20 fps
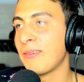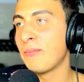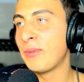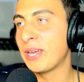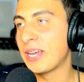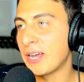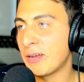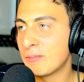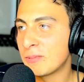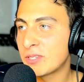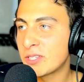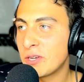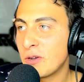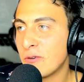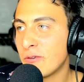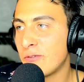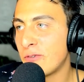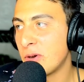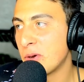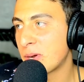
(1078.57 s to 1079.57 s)
become so
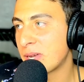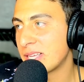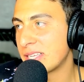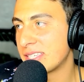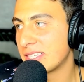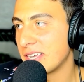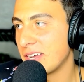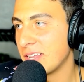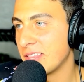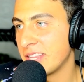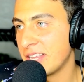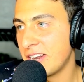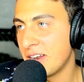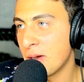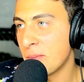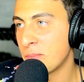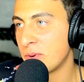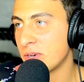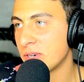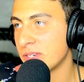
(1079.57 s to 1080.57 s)
focused on the
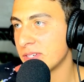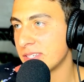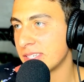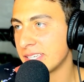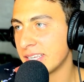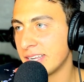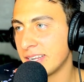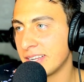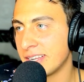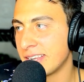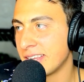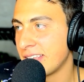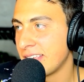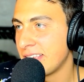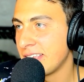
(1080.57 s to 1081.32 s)
numbers and,